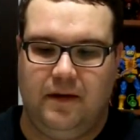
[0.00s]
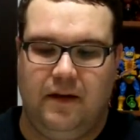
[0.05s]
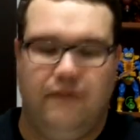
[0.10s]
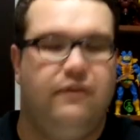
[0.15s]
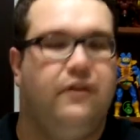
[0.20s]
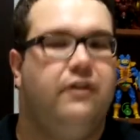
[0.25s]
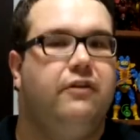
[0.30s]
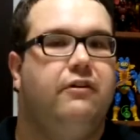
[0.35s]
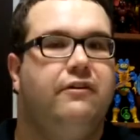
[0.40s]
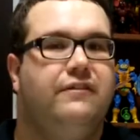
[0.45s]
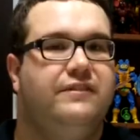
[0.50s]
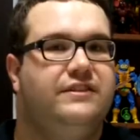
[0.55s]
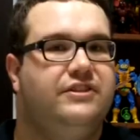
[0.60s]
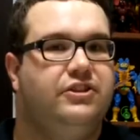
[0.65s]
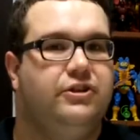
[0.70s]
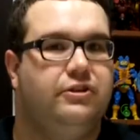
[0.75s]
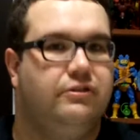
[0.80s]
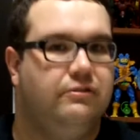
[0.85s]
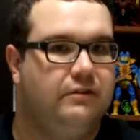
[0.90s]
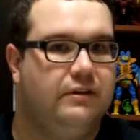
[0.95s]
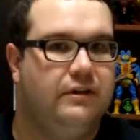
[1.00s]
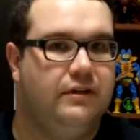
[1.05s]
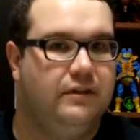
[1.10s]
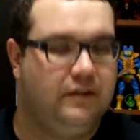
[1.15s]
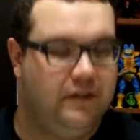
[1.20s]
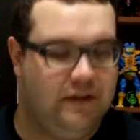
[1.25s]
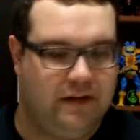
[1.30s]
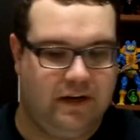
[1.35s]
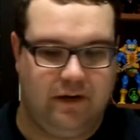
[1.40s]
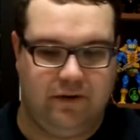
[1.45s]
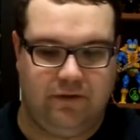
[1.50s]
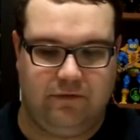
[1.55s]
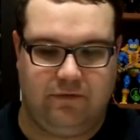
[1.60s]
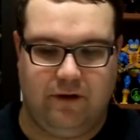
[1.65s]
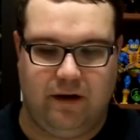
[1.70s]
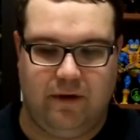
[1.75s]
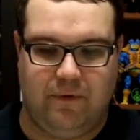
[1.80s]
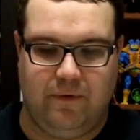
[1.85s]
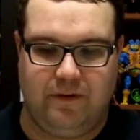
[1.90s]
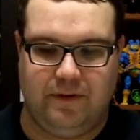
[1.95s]
photo of his children,
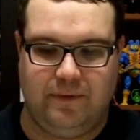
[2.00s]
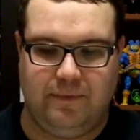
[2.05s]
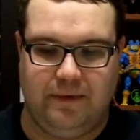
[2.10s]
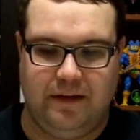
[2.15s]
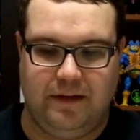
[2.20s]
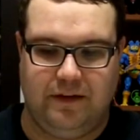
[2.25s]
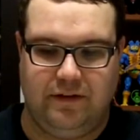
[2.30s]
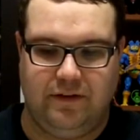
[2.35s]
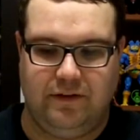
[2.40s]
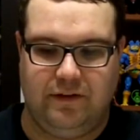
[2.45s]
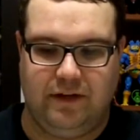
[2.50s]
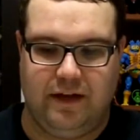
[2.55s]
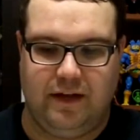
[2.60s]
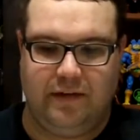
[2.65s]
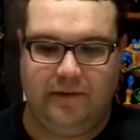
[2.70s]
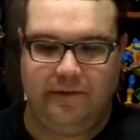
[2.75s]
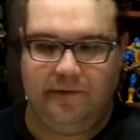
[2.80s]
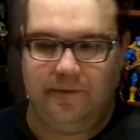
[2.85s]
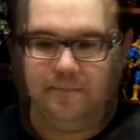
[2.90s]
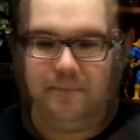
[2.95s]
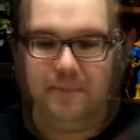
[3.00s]
around with him, he can do that.